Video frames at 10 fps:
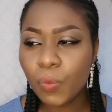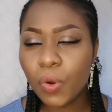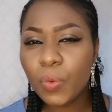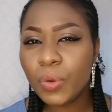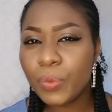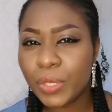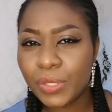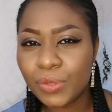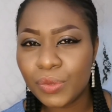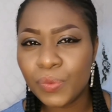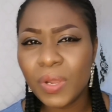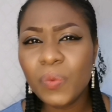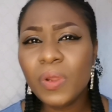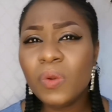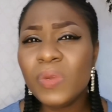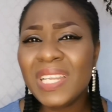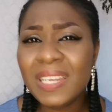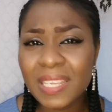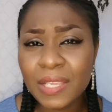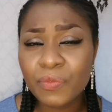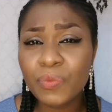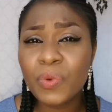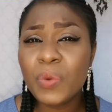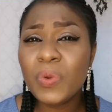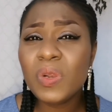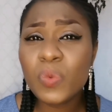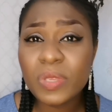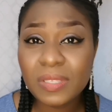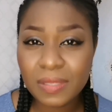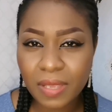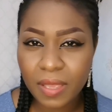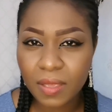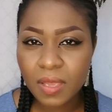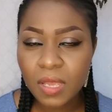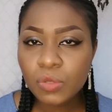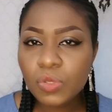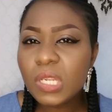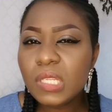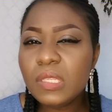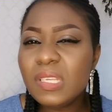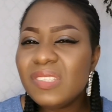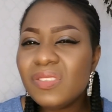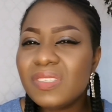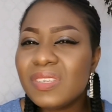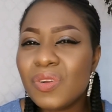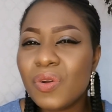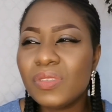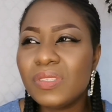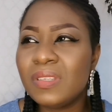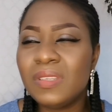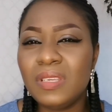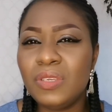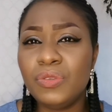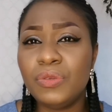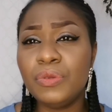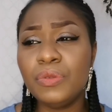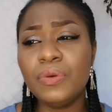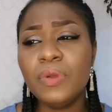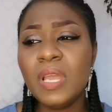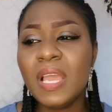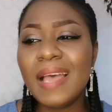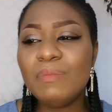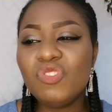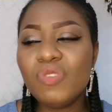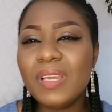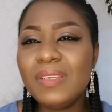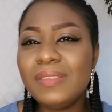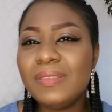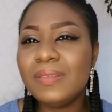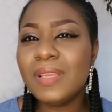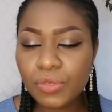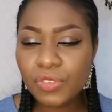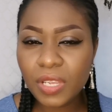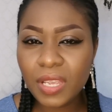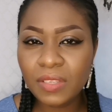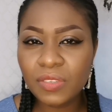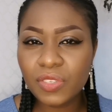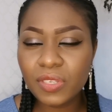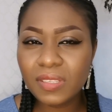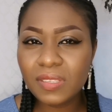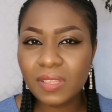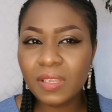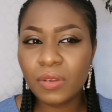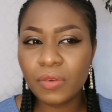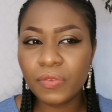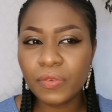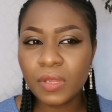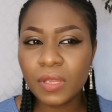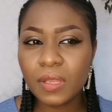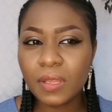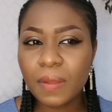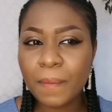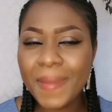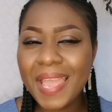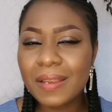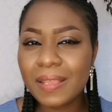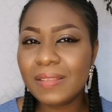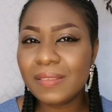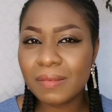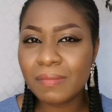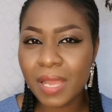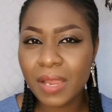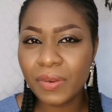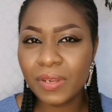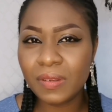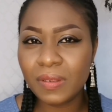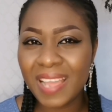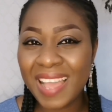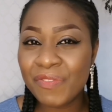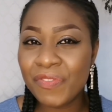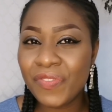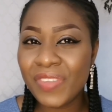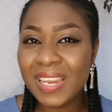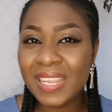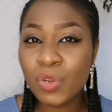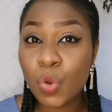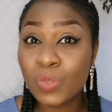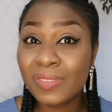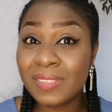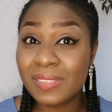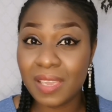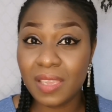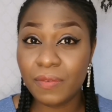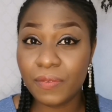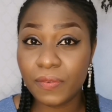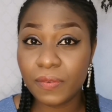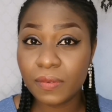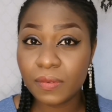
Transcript: What will we do? Where will we live? Where will we stay? So that this doesn't cause an issue. I'm trying to change this thing of men getting married and feeling unsafe.